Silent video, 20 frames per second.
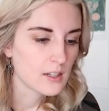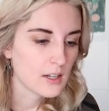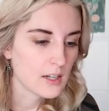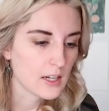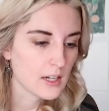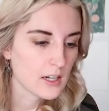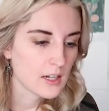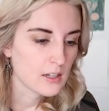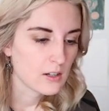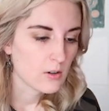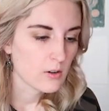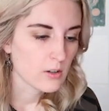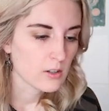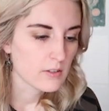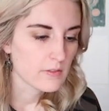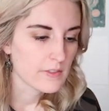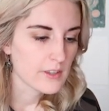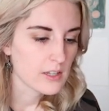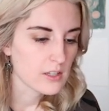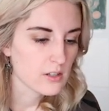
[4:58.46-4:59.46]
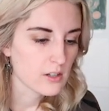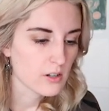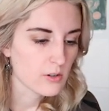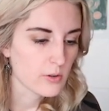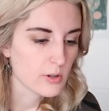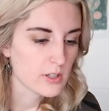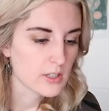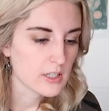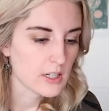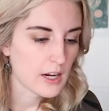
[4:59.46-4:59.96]
And all of these are
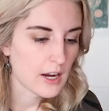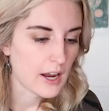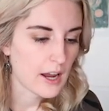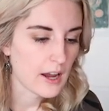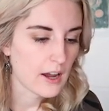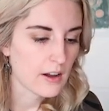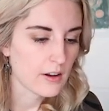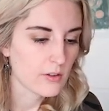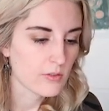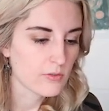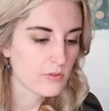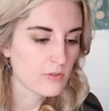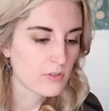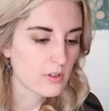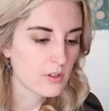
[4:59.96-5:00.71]
going to have